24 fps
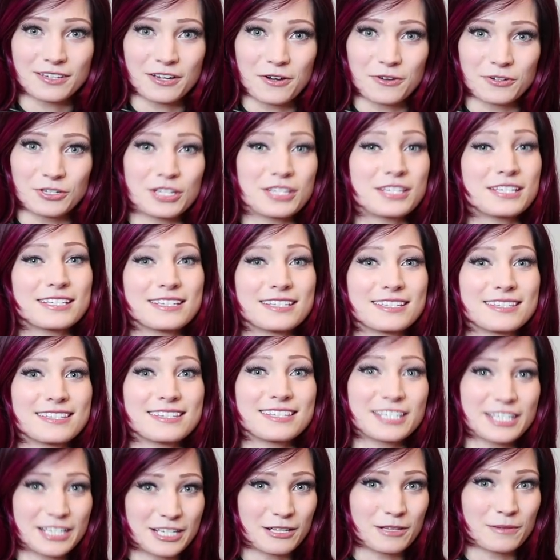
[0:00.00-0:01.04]
So just
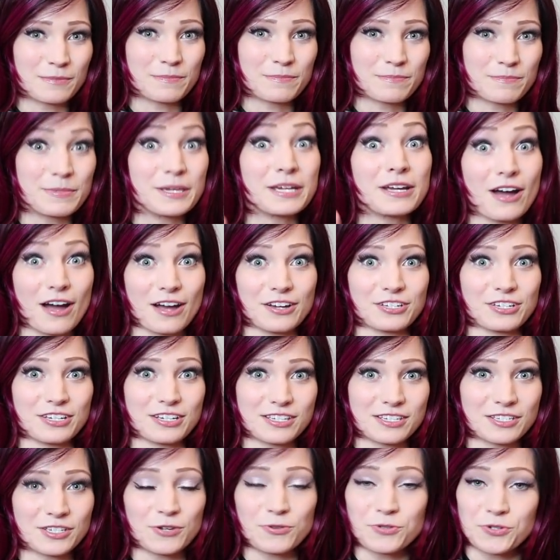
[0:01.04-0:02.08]
still be
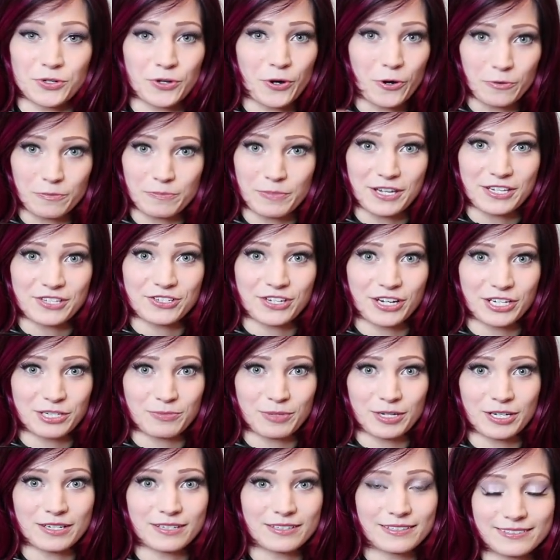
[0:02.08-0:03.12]
cautious and use your own best
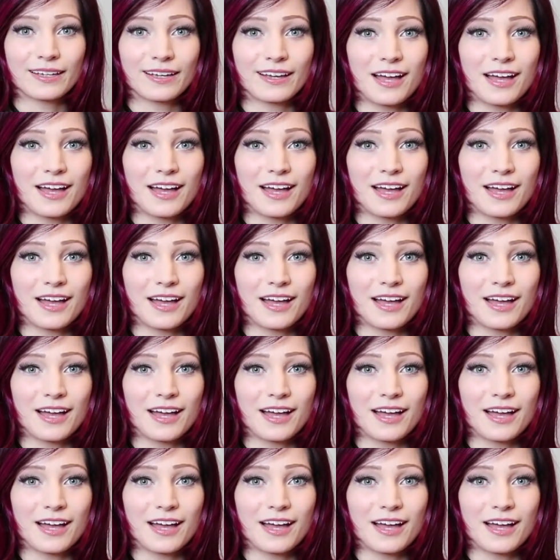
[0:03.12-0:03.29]
judgment.